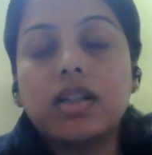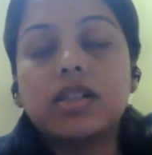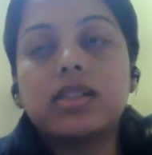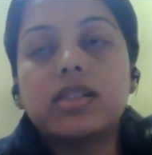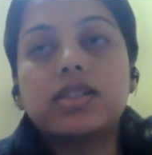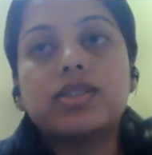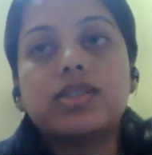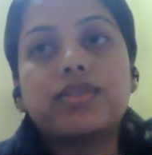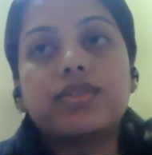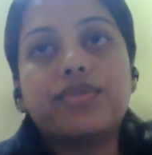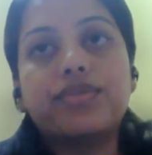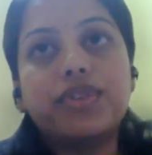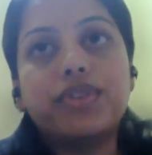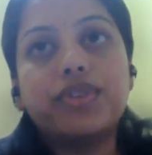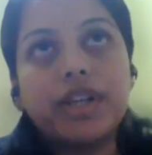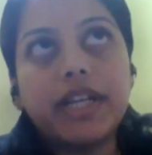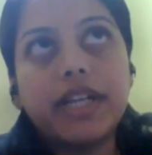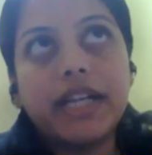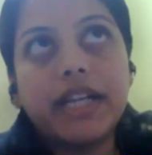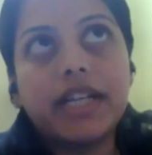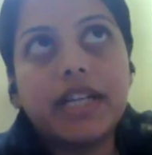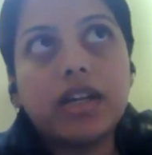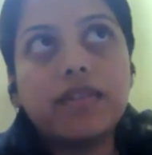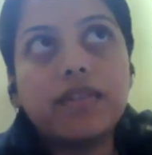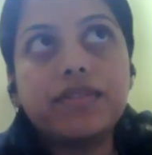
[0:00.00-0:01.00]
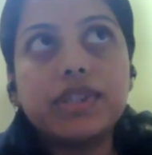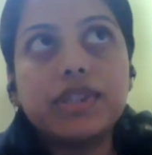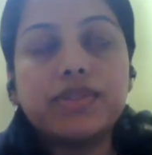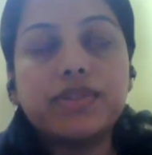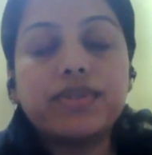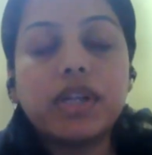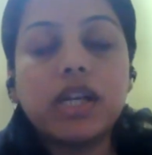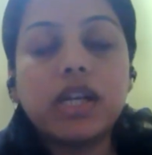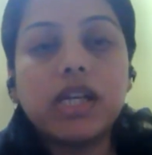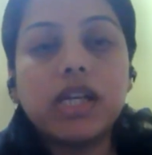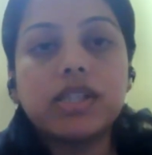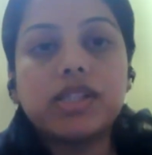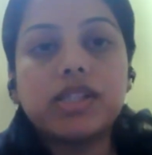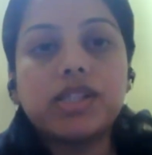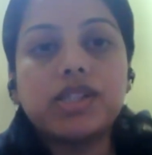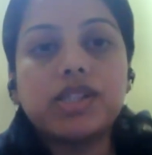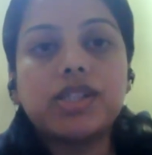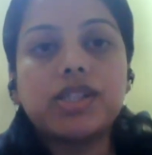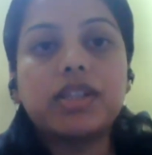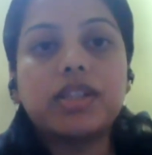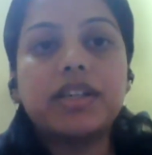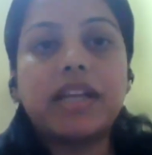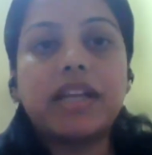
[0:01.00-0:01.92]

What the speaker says: So for data visualization,